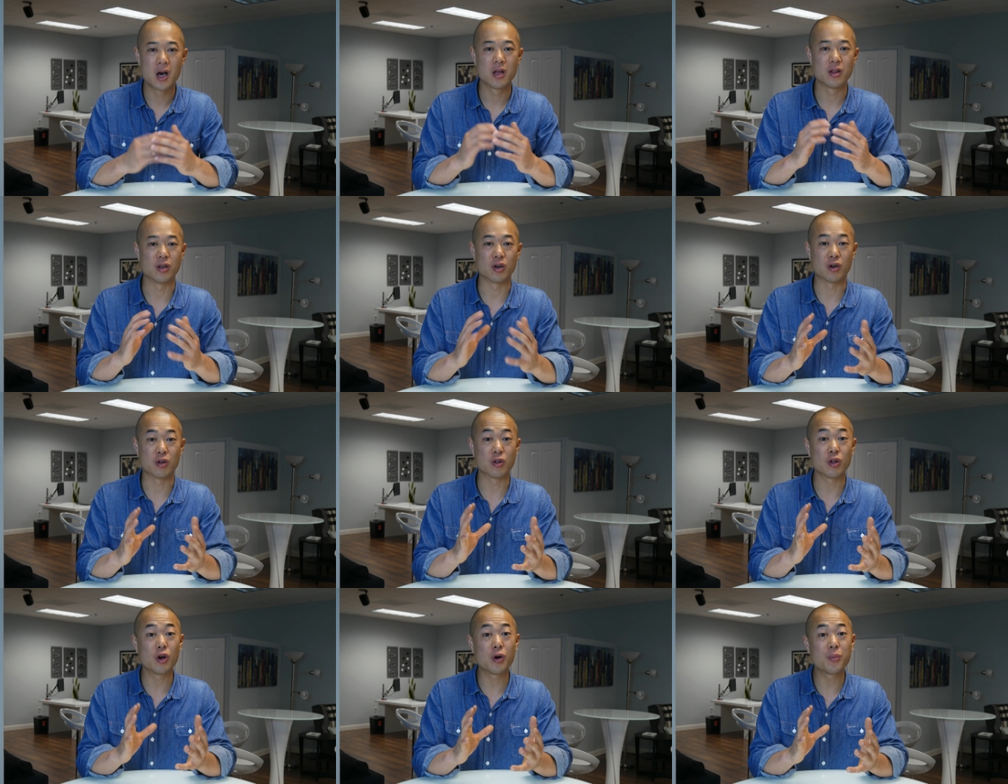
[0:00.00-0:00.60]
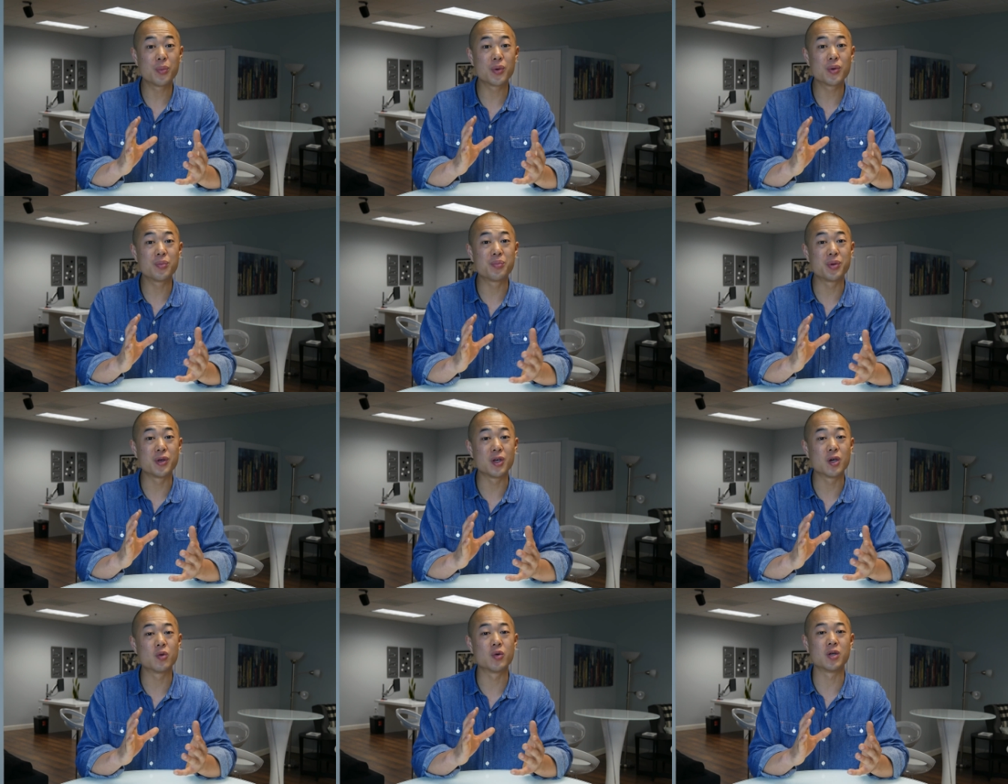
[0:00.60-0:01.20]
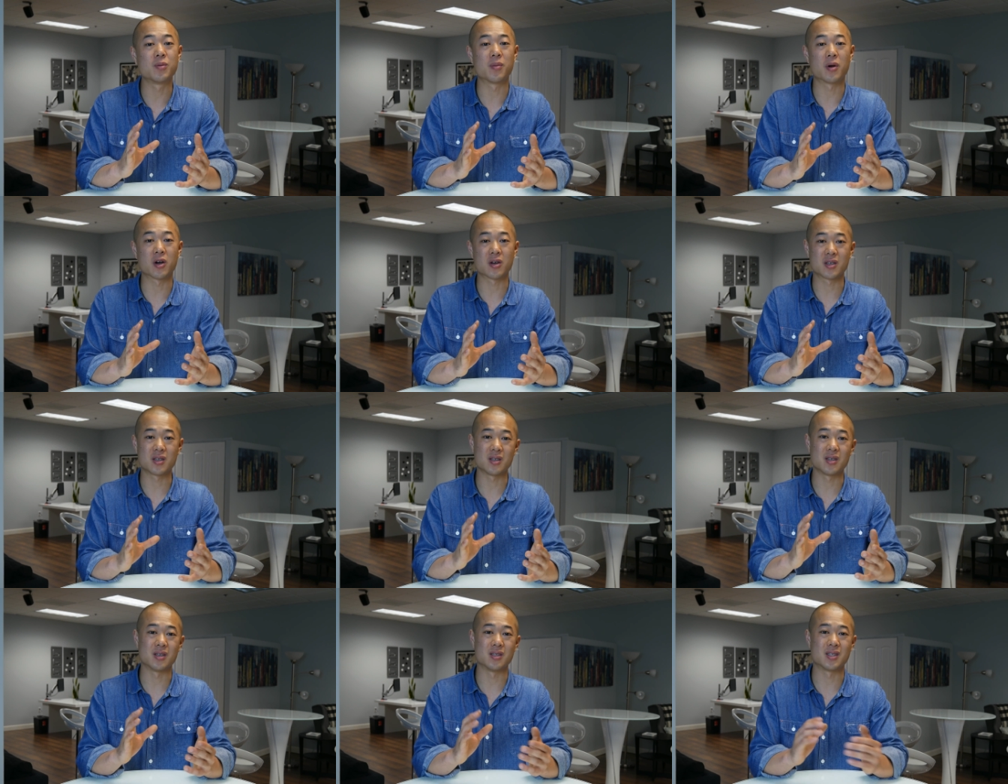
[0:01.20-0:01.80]
the global PoE
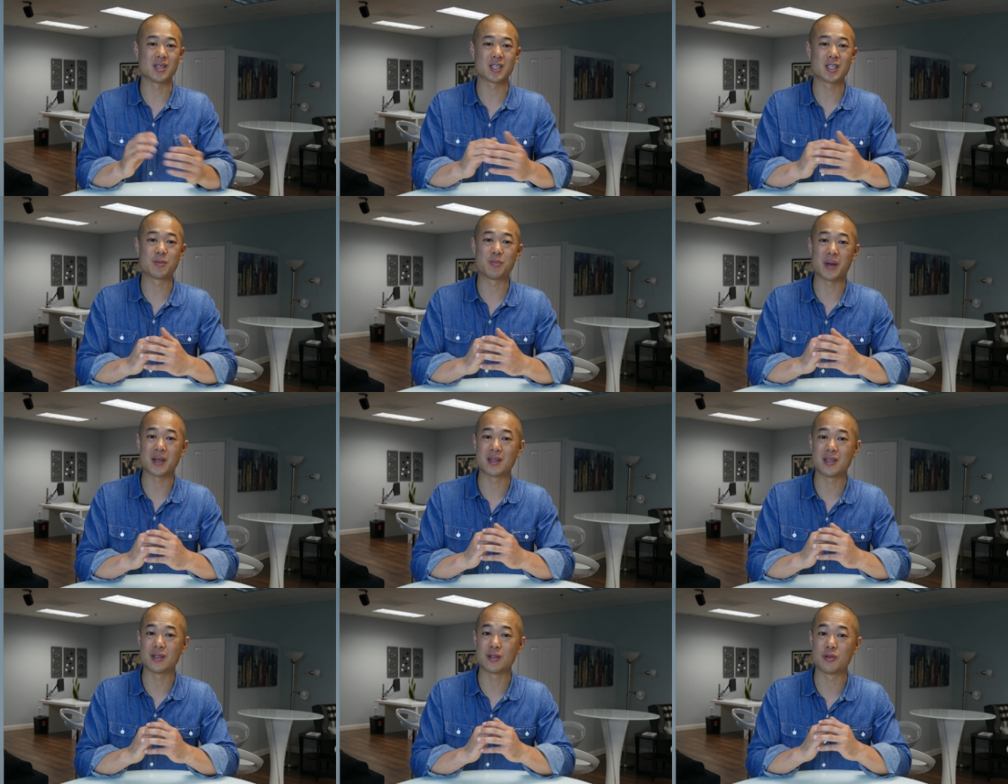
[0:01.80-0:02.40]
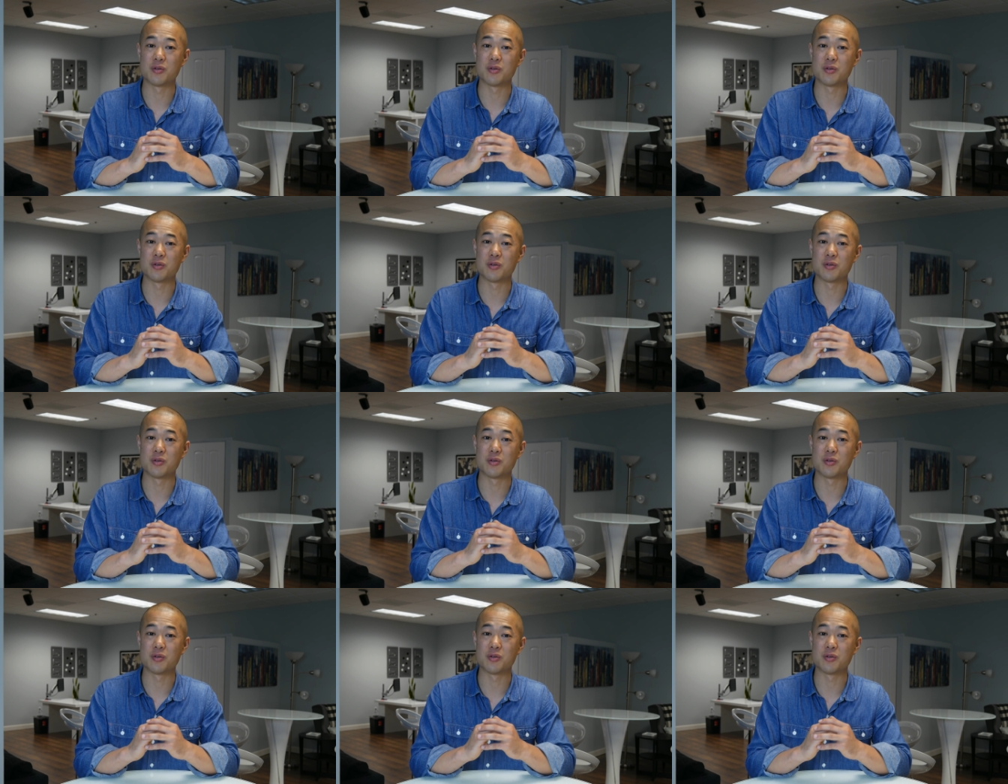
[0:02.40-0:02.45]
market is expected